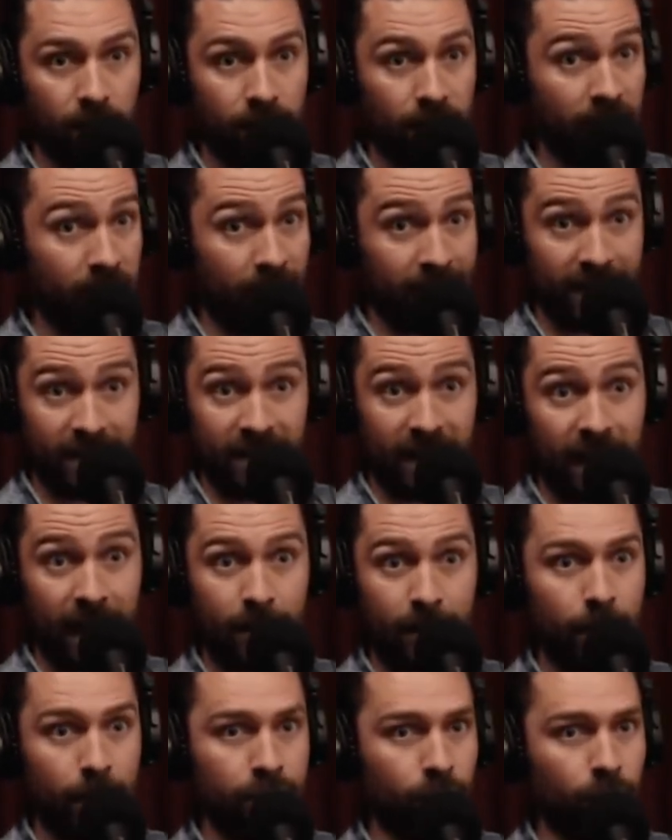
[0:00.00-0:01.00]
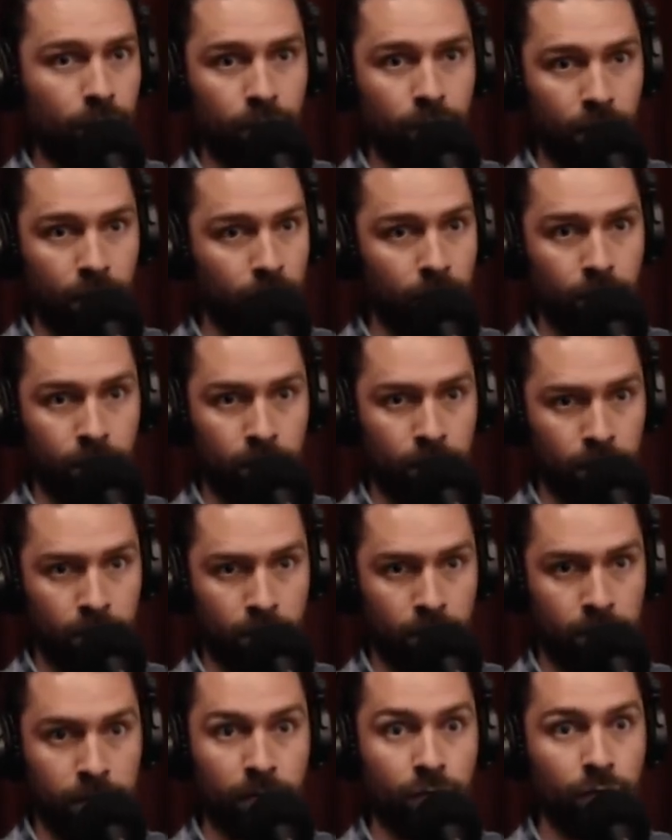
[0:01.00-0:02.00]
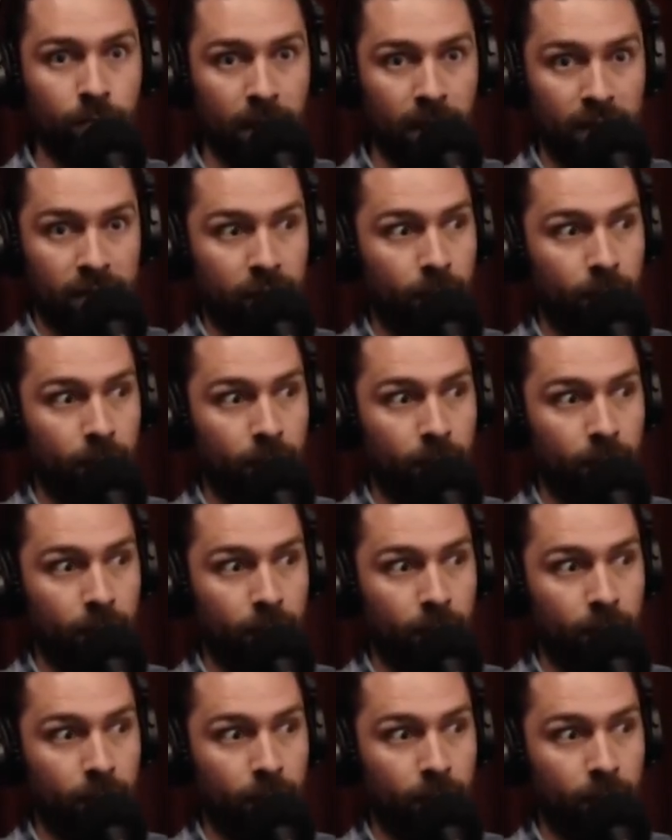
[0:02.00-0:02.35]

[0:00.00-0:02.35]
At the time, that was all new to me.